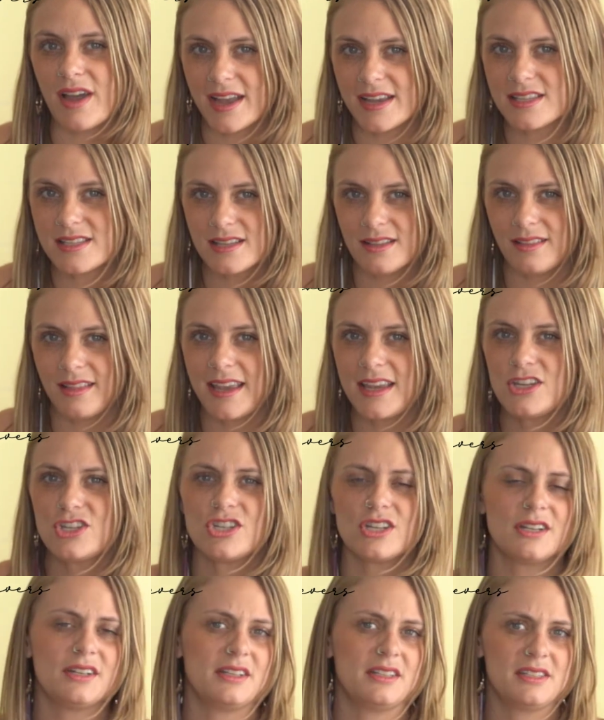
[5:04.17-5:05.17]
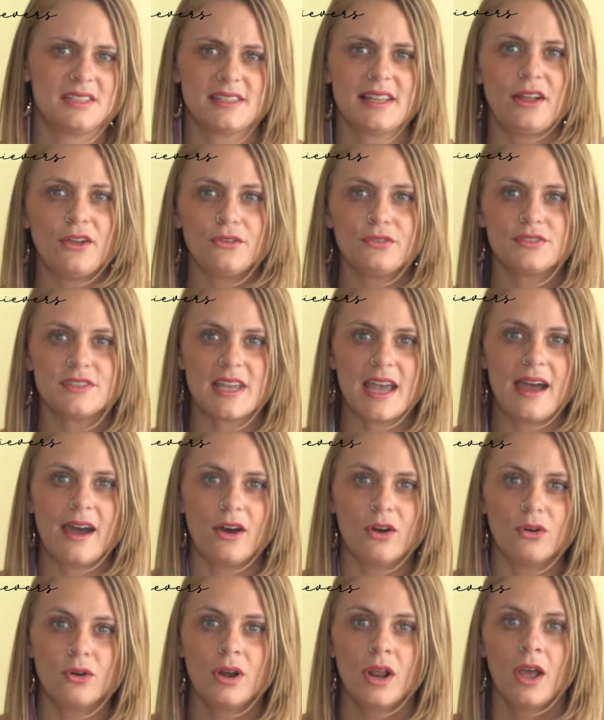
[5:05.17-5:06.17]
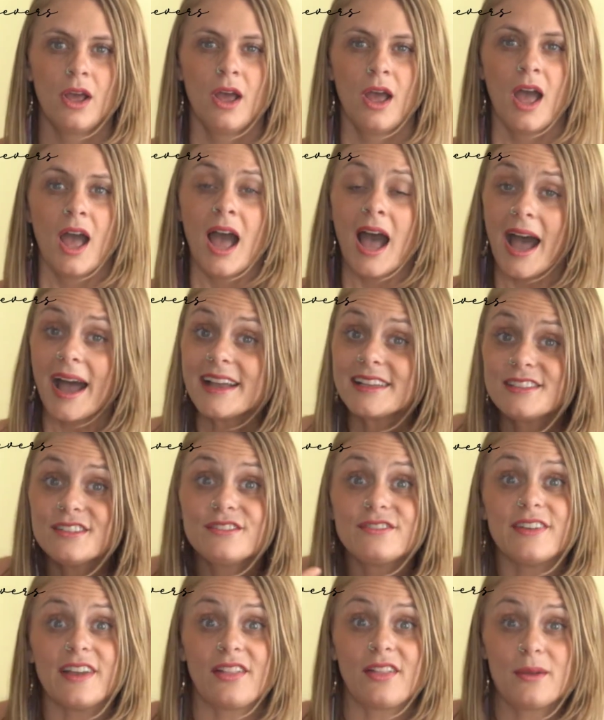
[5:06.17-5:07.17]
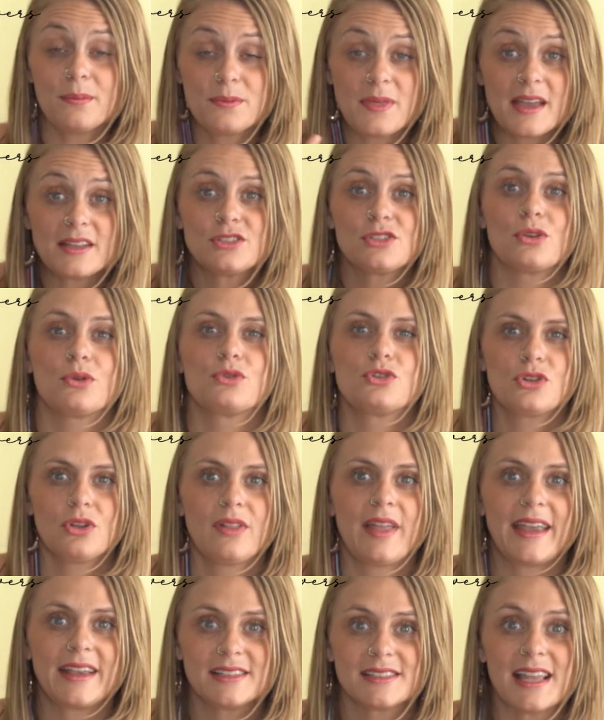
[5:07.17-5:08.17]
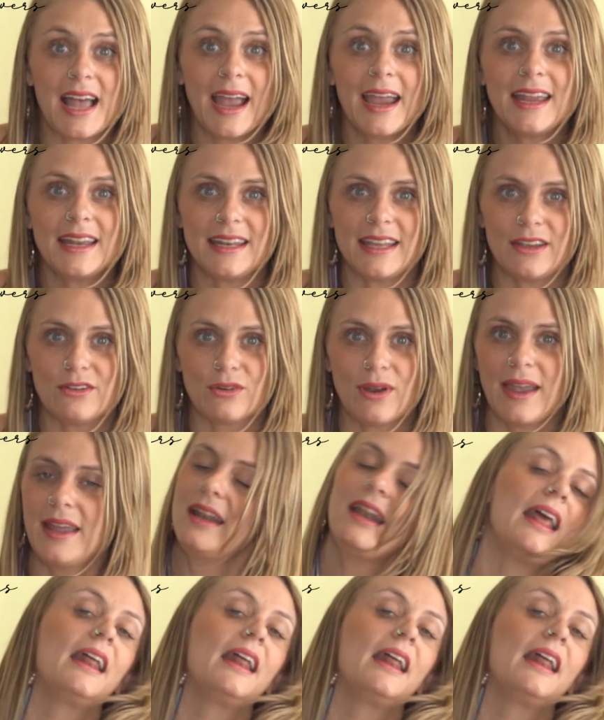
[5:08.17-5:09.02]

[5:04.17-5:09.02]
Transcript: isolation and self-doubt, I developed that social anxiety, right?